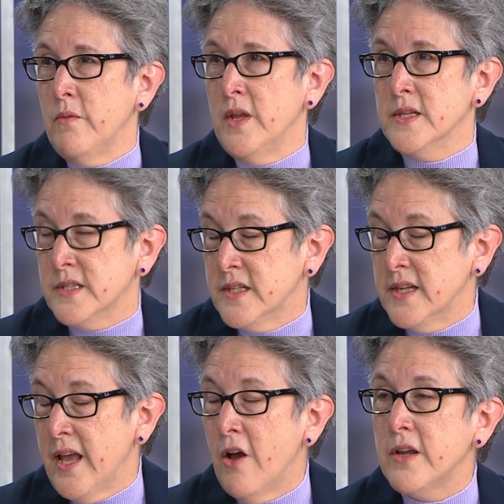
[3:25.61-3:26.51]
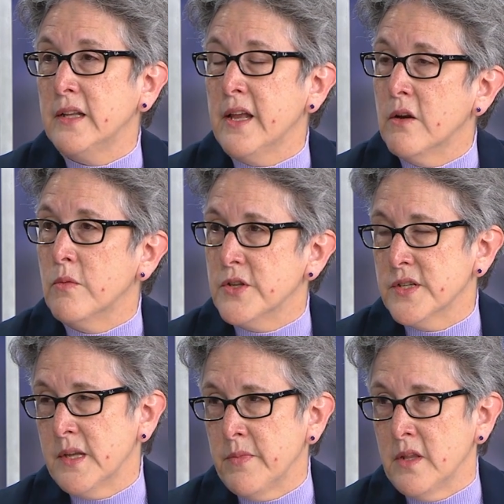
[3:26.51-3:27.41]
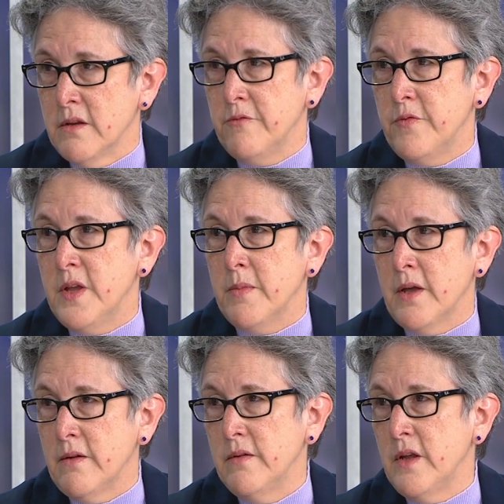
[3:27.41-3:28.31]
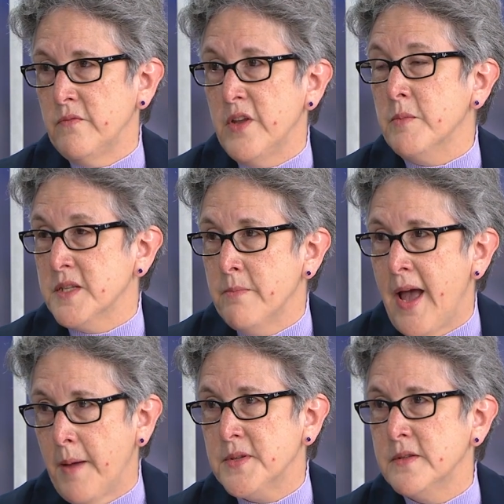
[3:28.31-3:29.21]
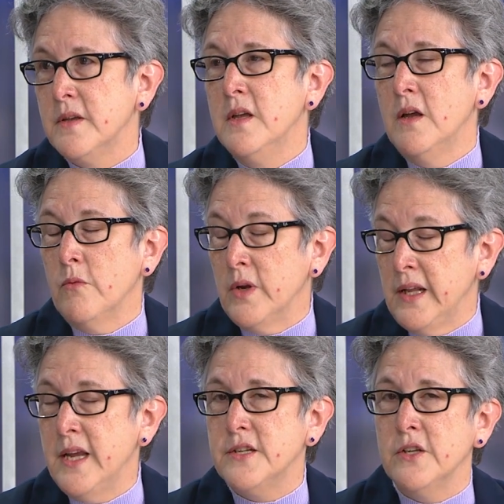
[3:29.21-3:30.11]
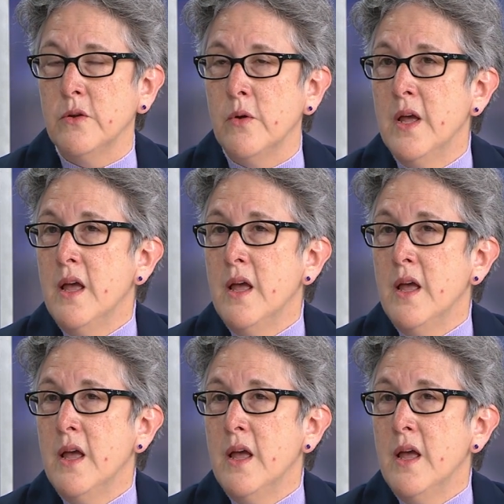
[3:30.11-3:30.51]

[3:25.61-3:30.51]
is calculated, which is something that FEMA FEMA's maps relate to,